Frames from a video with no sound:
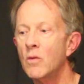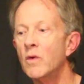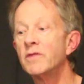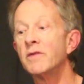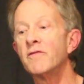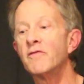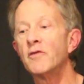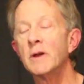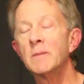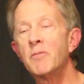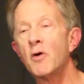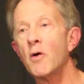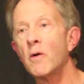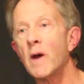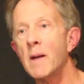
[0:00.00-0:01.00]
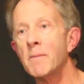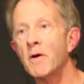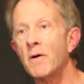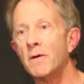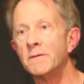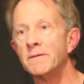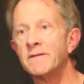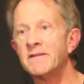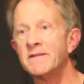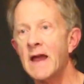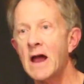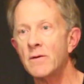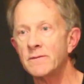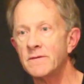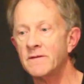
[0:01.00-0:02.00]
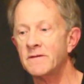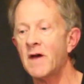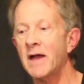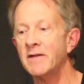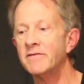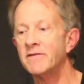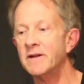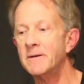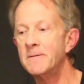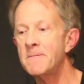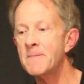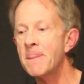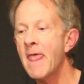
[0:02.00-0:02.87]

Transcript: with a free program called Sound Syphon,